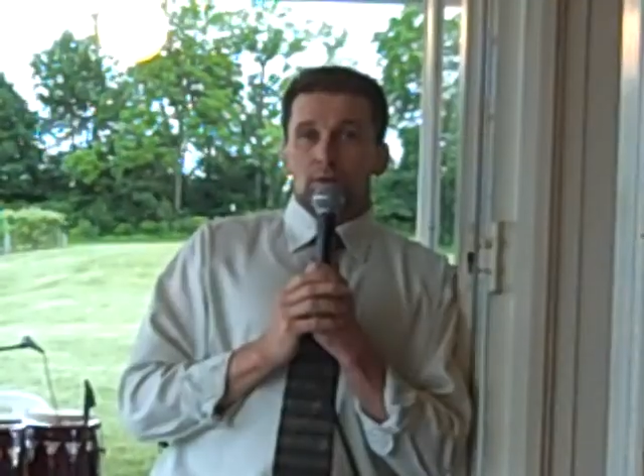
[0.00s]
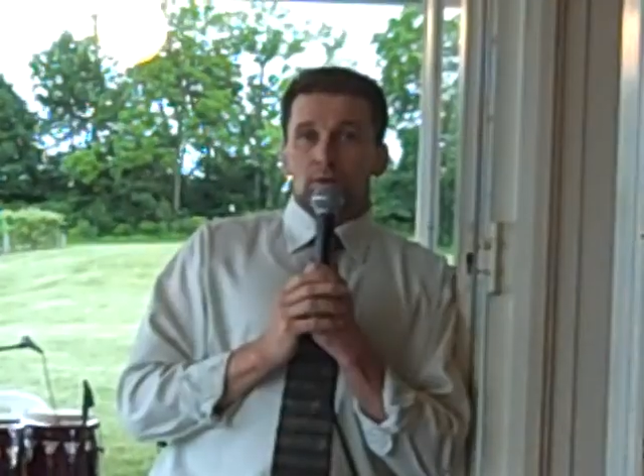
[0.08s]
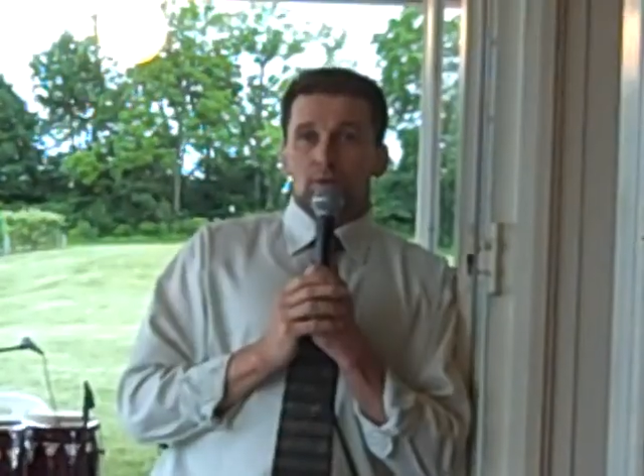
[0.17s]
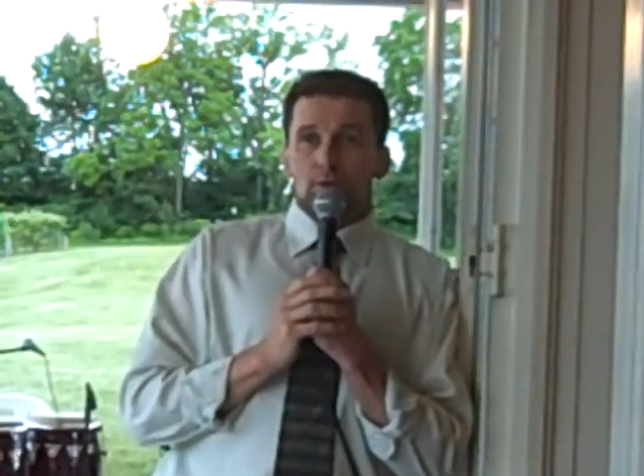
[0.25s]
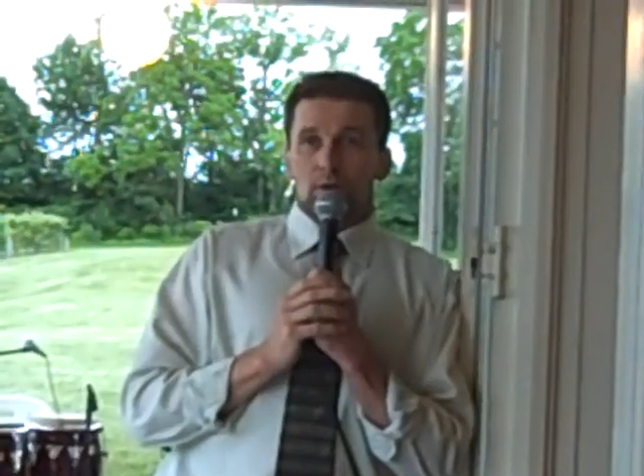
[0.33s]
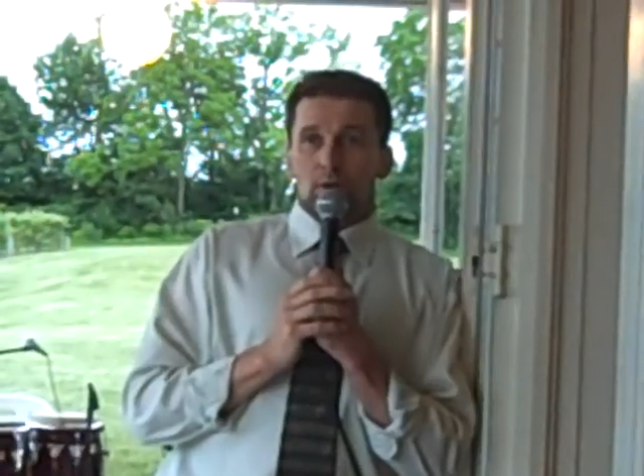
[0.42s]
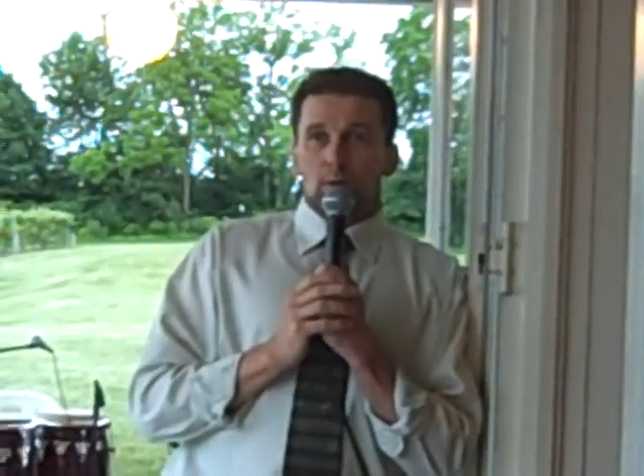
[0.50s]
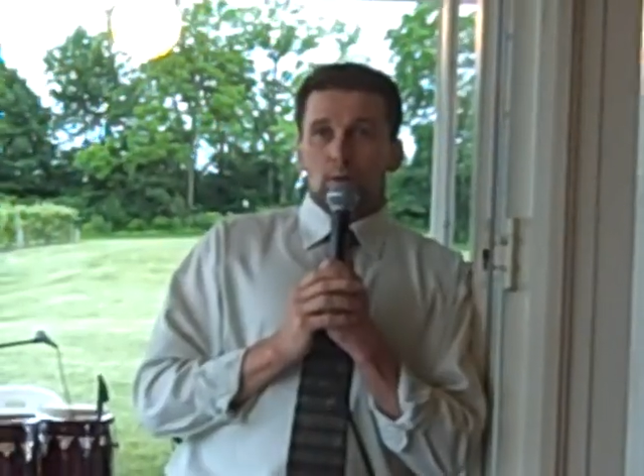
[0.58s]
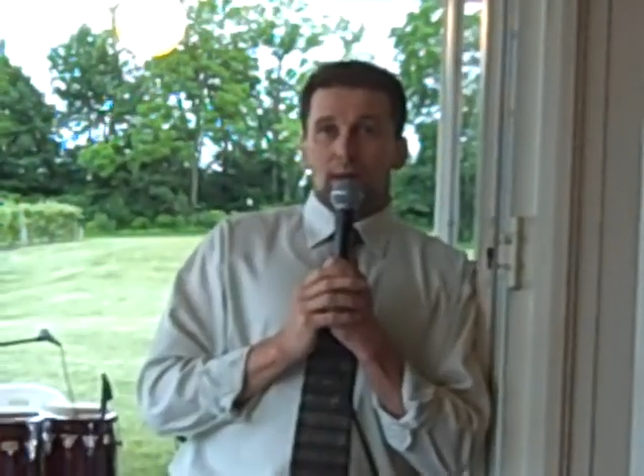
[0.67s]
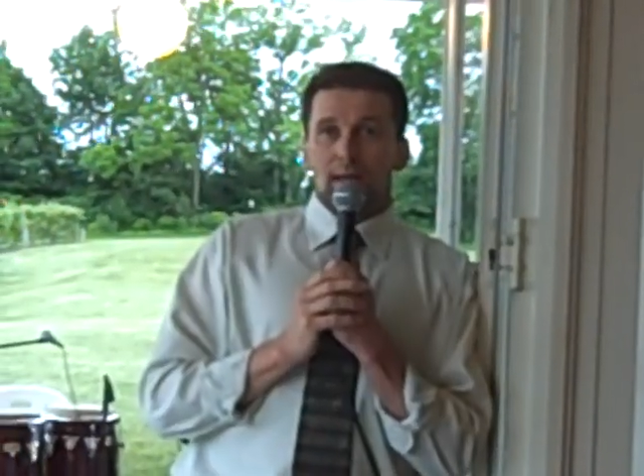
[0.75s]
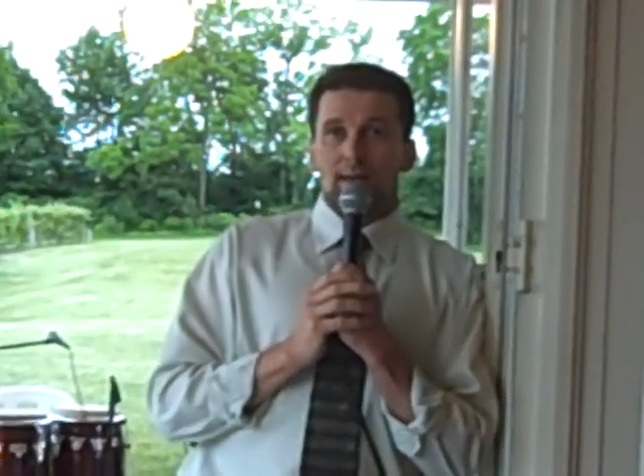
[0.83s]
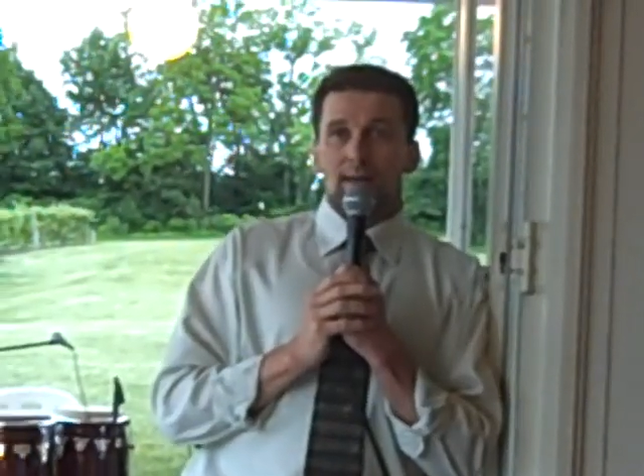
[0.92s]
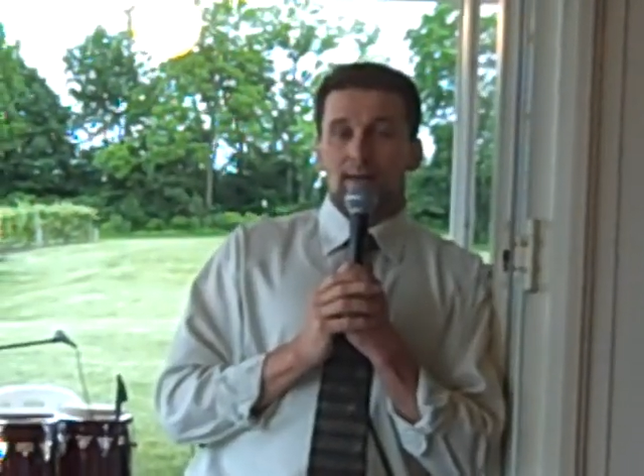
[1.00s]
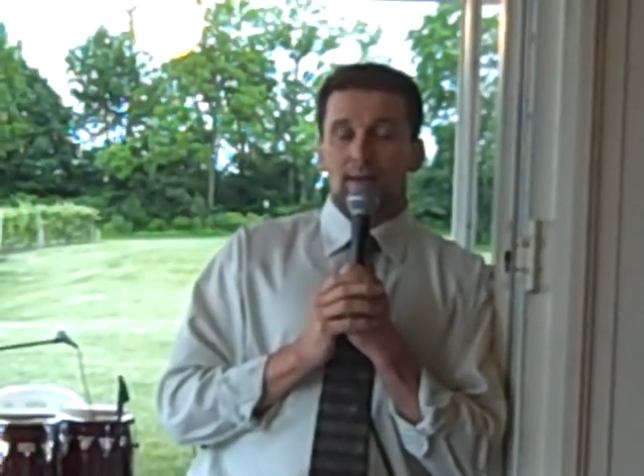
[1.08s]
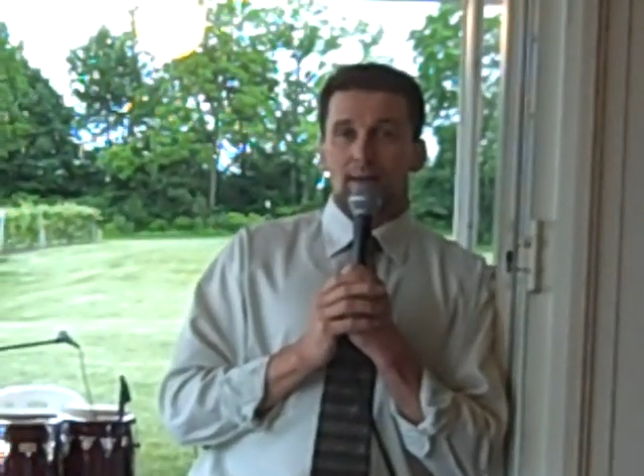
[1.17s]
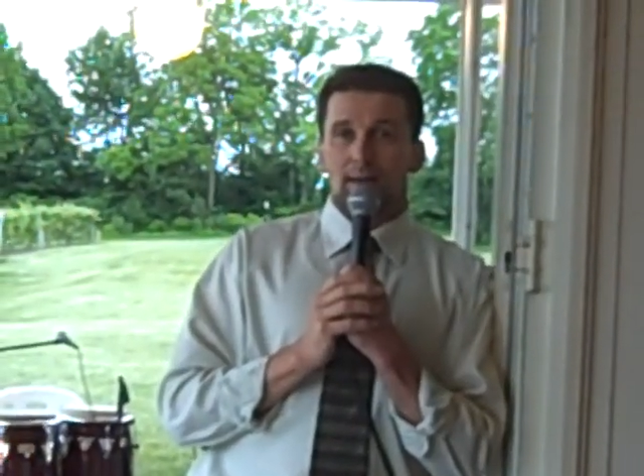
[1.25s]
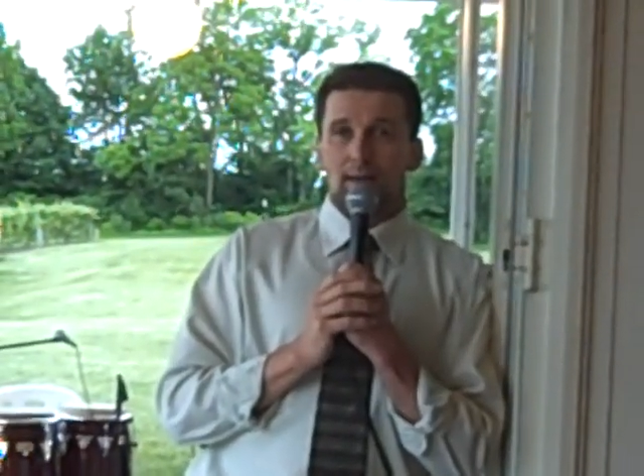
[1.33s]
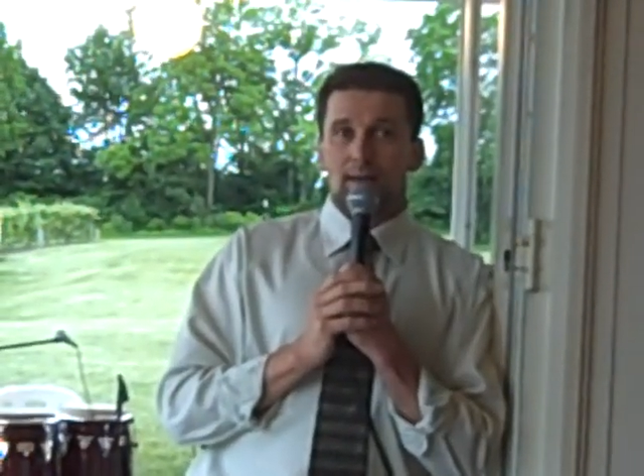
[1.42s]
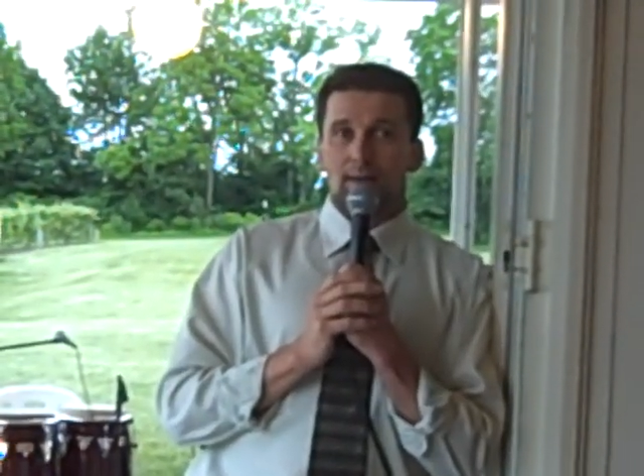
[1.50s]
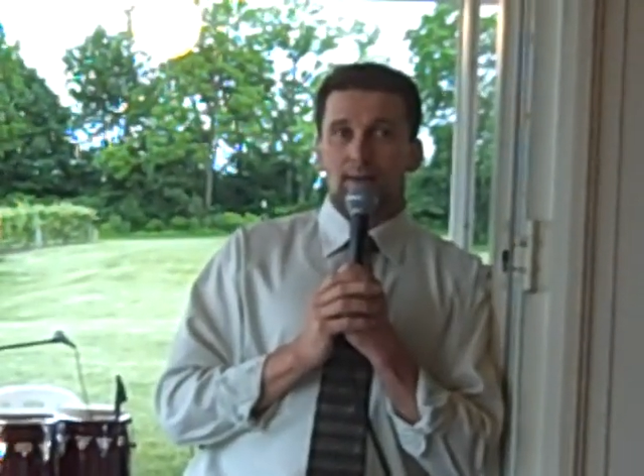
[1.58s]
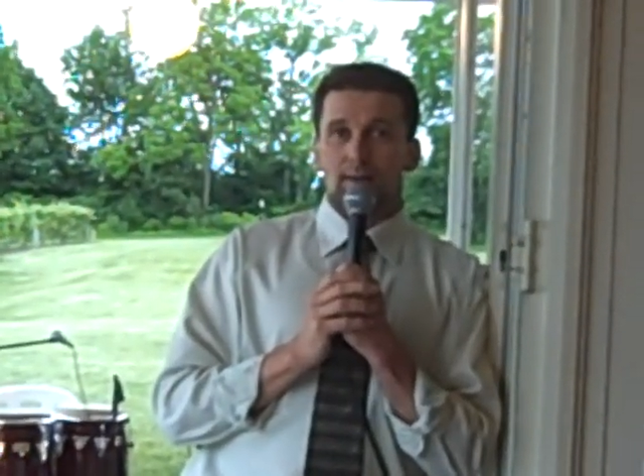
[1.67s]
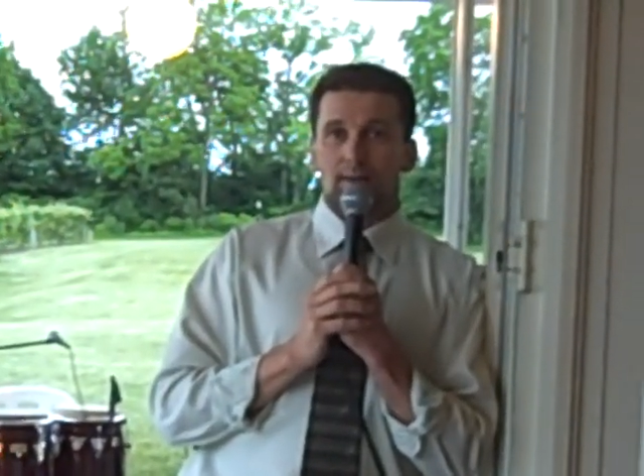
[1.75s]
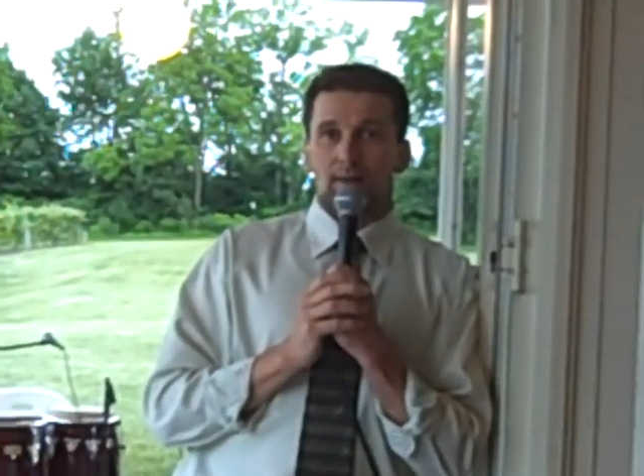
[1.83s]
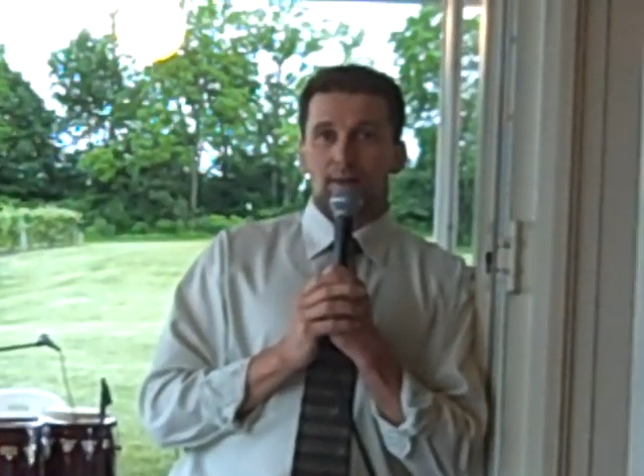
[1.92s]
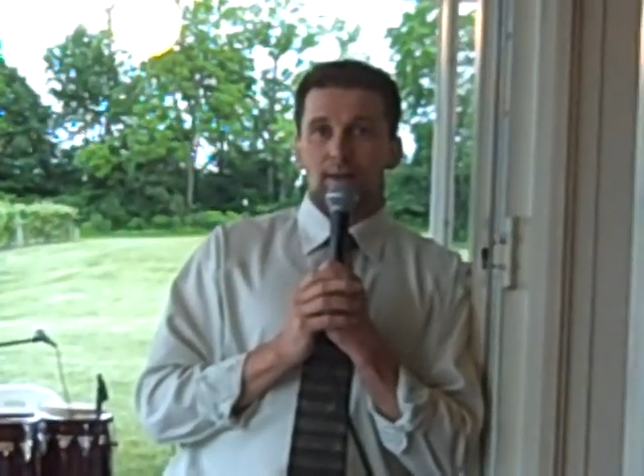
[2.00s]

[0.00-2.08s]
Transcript: So, and